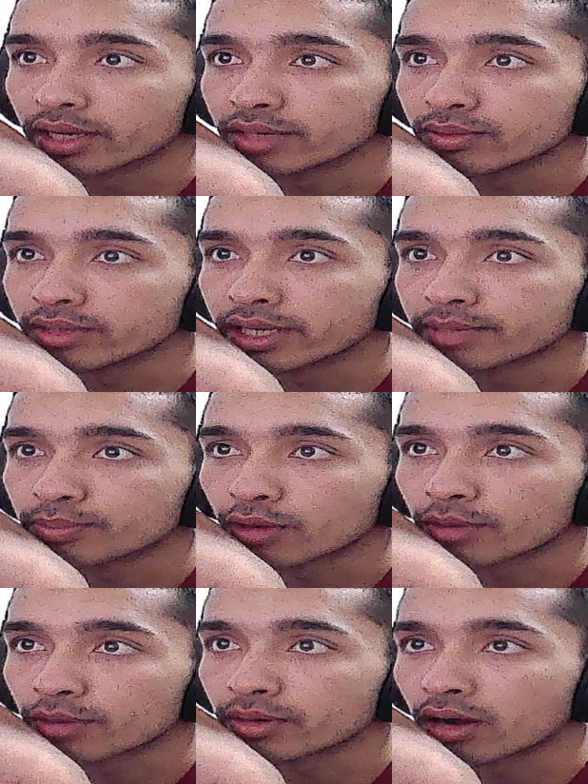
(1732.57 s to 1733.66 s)
We'll get
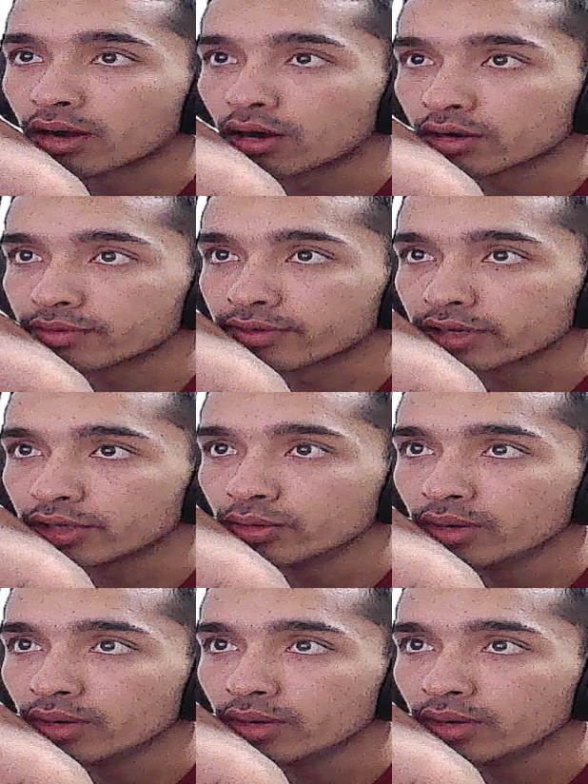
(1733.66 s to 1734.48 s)
proper order for q.